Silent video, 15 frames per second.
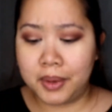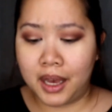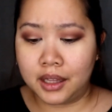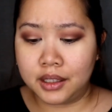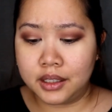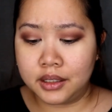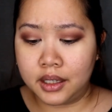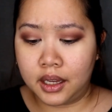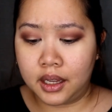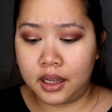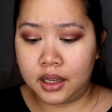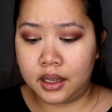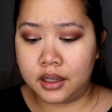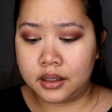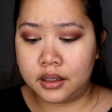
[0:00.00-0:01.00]
palette
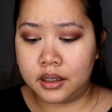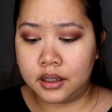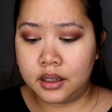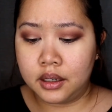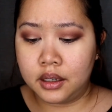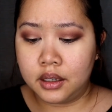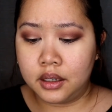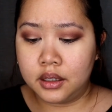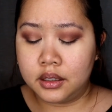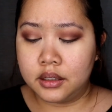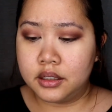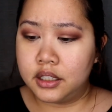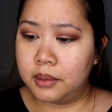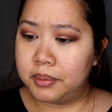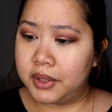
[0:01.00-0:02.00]
and
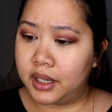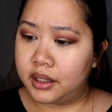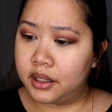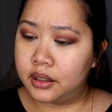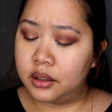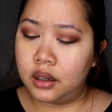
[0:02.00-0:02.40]
dip that in.